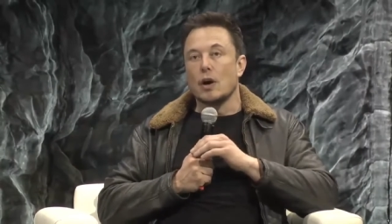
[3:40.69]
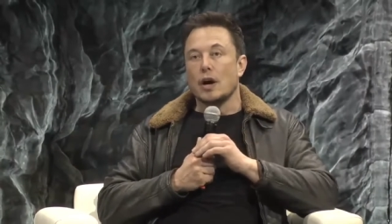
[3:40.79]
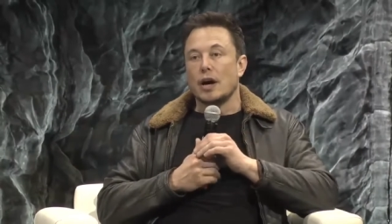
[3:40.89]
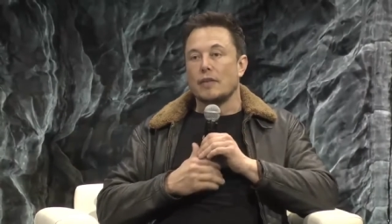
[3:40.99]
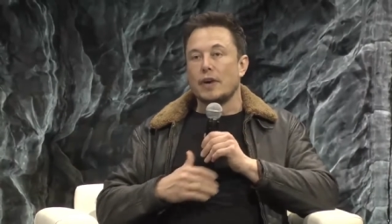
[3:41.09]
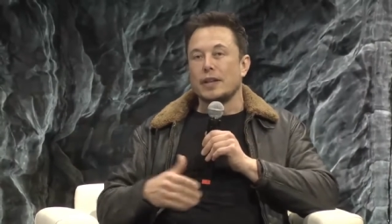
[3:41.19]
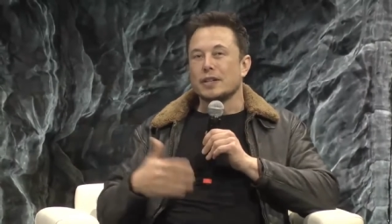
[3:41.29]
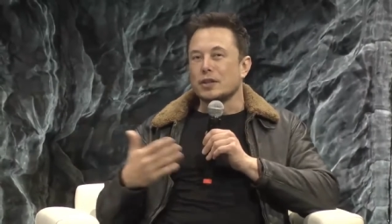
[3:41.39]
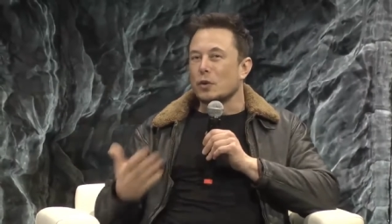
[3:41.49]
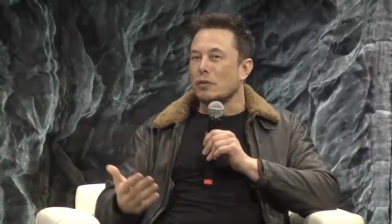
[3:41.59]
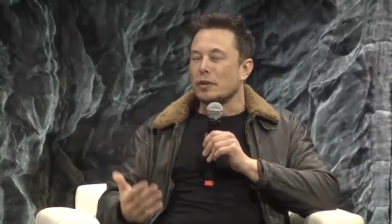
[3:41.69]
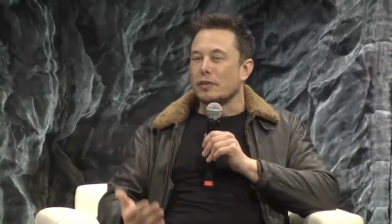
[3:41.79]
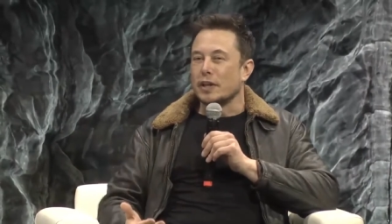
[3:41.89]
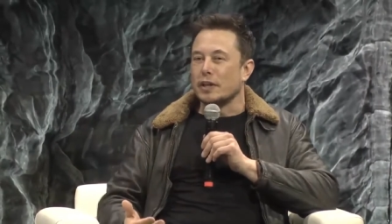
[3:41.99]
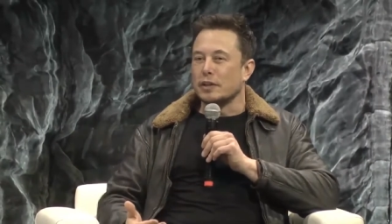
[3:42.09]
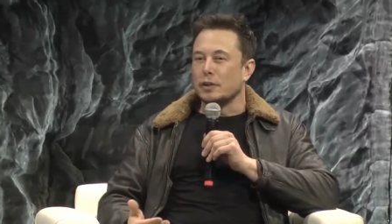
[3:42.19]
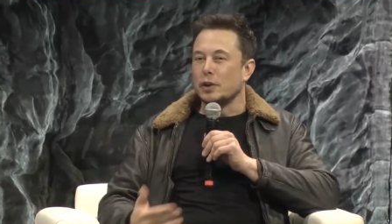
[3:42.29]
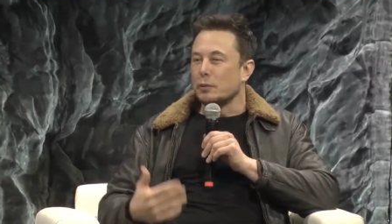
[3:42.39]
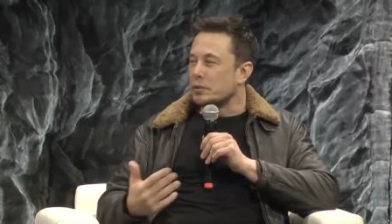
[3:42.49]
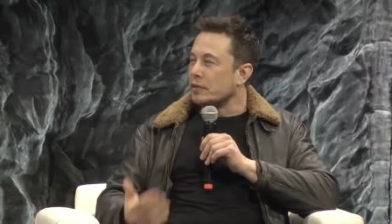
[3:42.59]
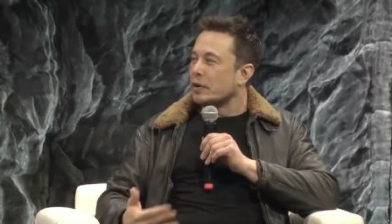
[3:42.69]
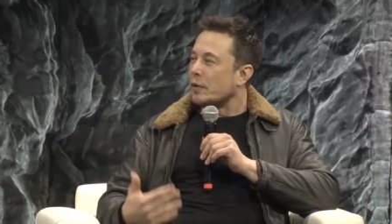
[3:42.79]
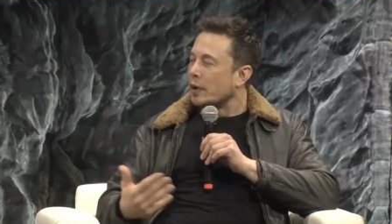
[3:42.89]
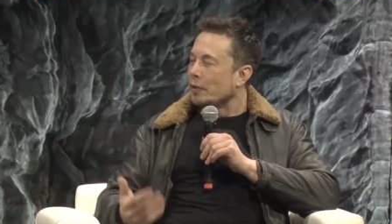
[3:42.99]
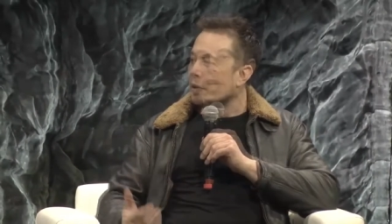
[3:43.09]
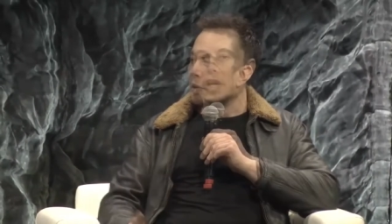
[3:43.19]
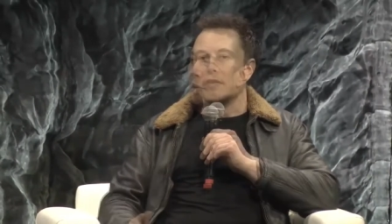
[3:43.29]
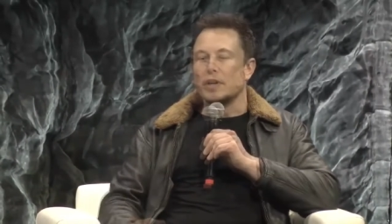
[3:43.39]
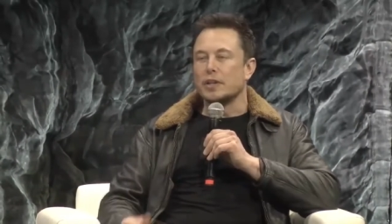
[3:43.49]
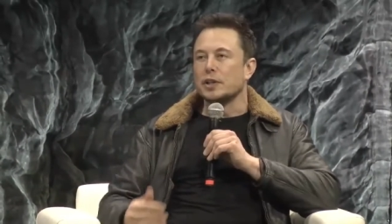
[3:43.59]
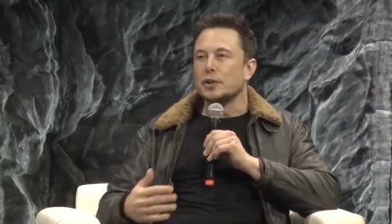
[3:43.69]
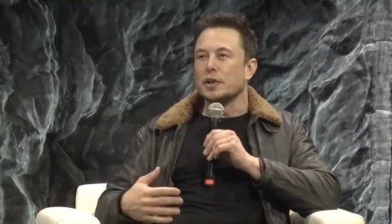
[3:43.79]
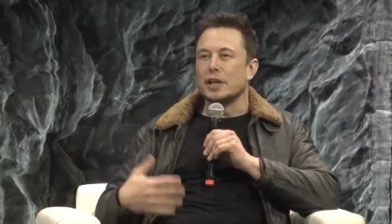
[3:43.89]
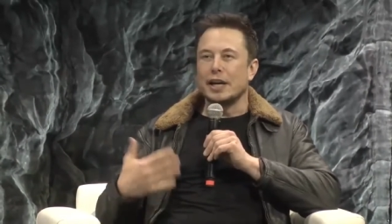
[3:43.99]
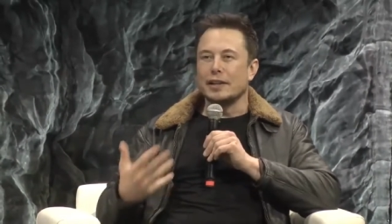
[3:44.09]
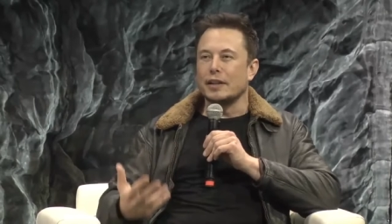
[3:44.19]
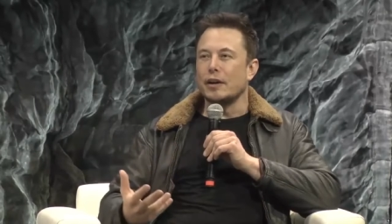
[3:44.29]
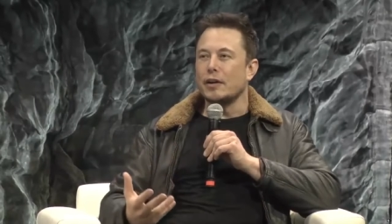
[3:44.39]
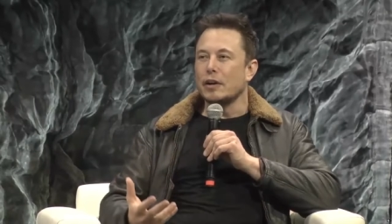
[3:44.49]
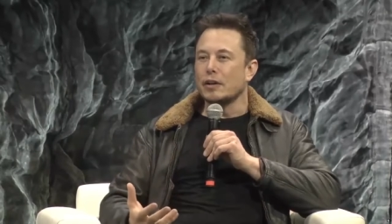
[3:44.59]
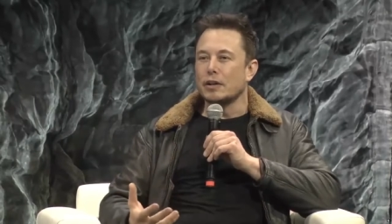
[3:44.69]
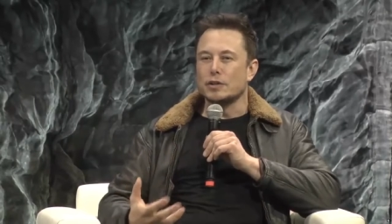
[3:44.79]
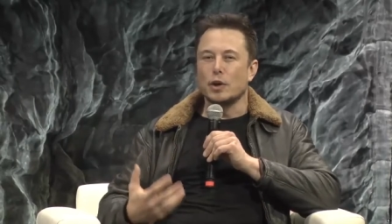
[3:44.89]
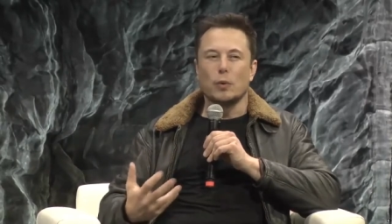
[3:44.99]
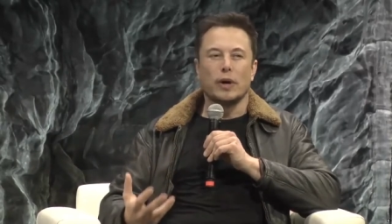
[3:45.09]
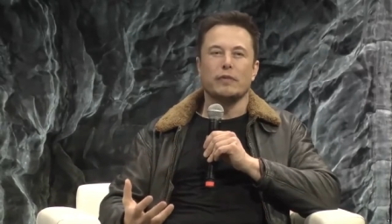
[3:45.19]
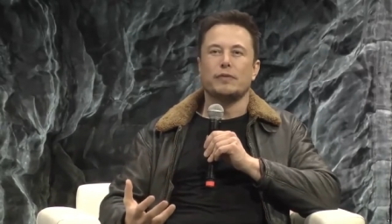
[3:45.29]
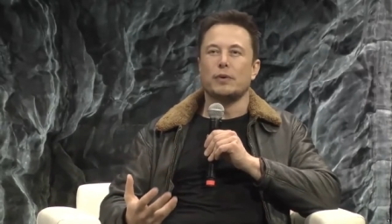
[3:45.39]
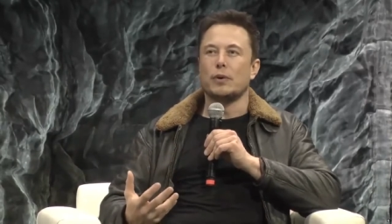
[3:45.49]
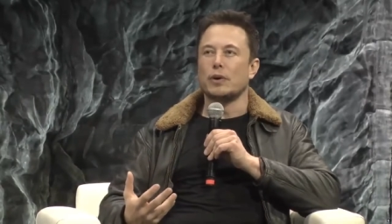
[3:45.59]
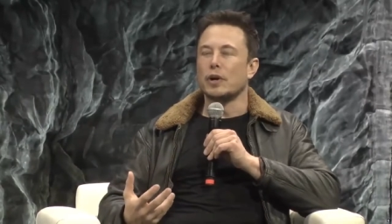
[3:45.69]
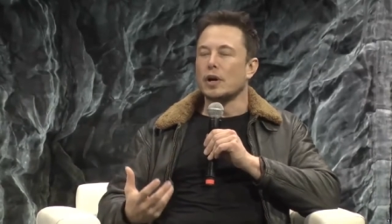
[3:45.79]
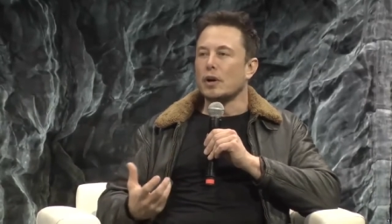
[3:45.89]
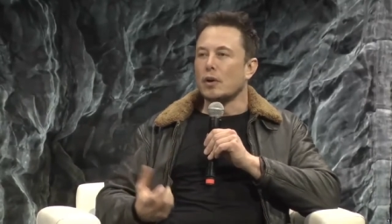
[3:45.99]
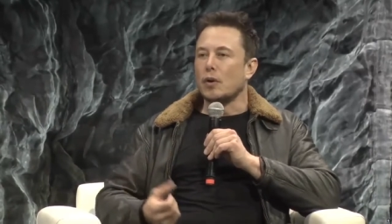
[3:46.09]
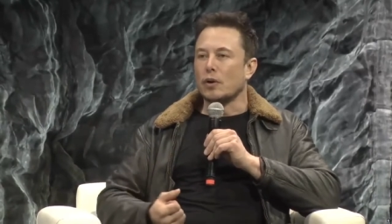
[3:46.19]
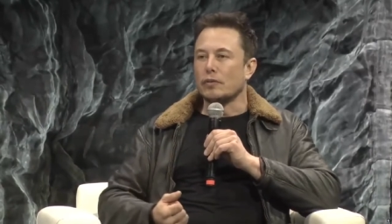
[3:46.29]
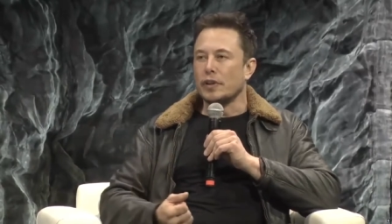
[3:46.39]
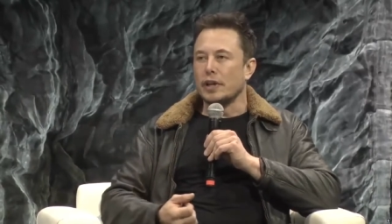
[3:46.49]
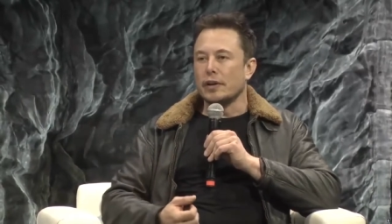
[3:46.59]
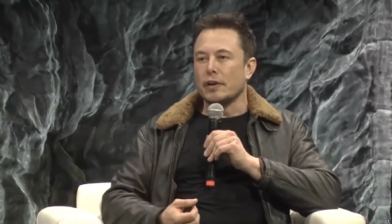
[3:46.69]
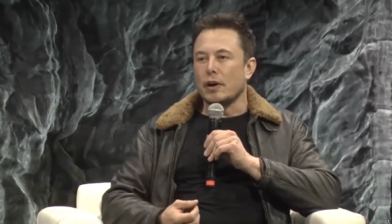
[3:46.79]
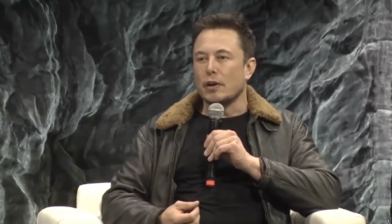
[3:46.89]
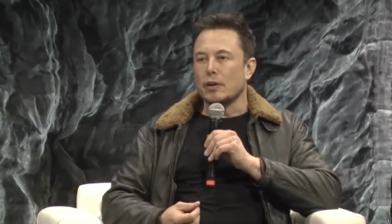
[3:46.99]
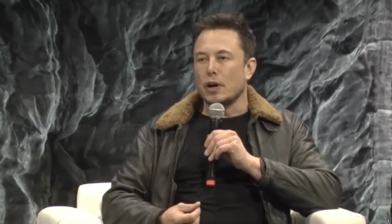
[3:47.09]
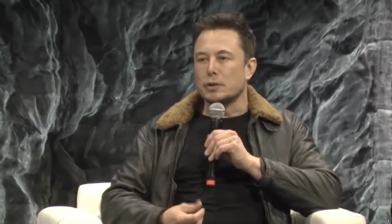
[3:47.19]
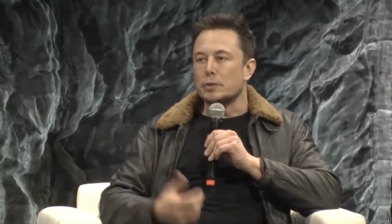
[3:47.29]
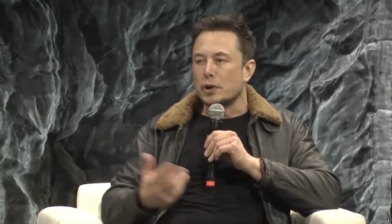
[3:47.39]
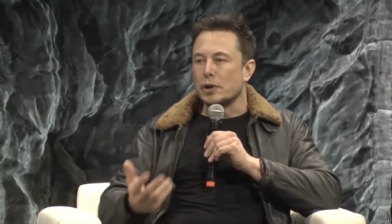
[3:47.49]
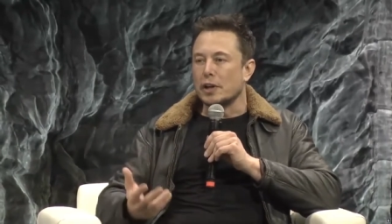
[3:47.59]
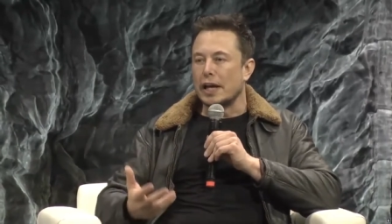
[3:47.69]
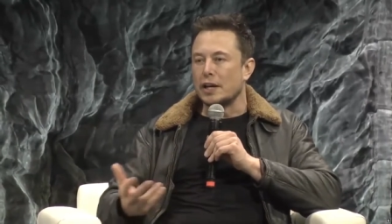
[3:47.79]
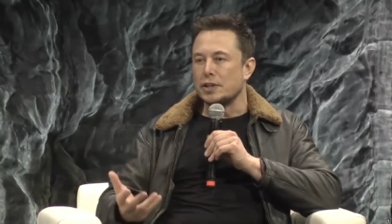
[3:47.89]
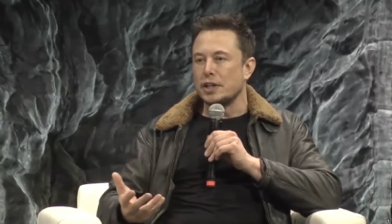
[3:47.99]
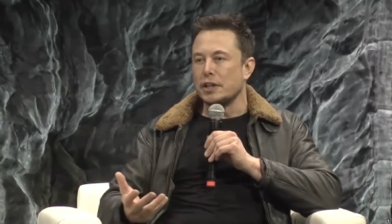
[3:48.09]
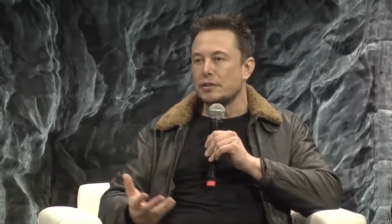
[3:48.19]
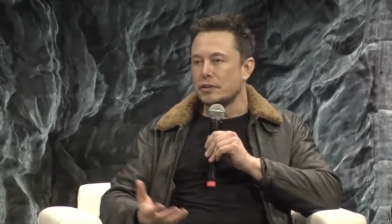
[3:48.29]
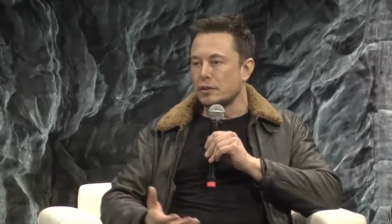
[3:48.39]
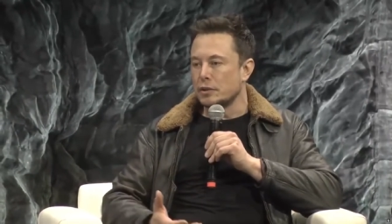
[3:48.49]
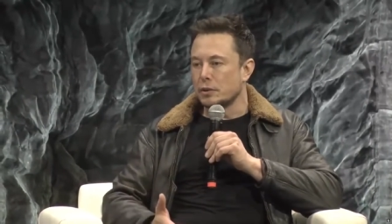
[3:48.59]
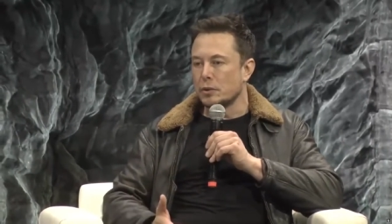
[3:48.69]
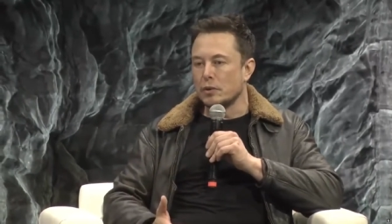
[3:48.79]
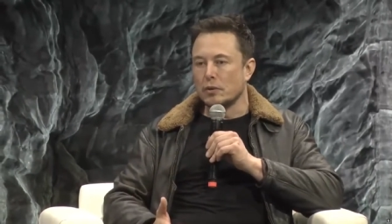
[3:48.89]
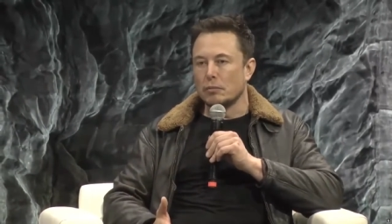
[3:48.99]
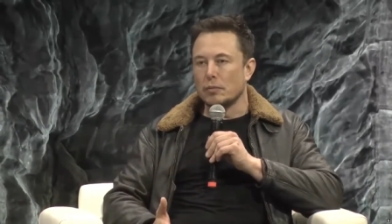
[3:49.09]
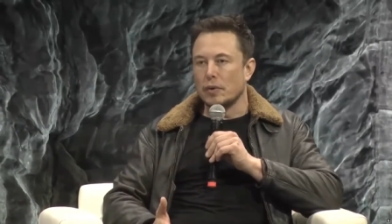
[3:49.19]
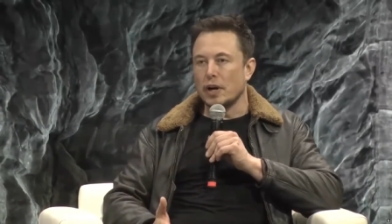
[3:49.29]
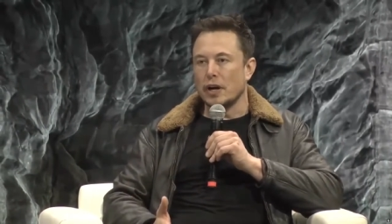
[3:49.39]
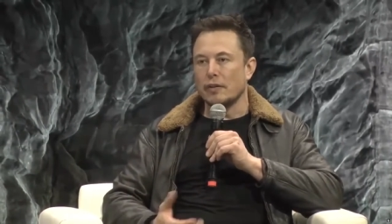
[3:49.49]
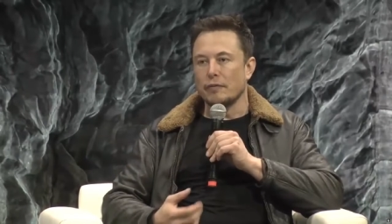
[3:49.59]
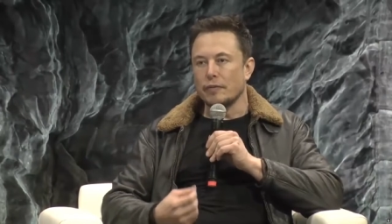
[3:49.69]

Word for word: Um, and that's the equivalent of like the Union Pacific Railroad. Until you can get there, there's no way for all of the entrepreneurial energy to, um,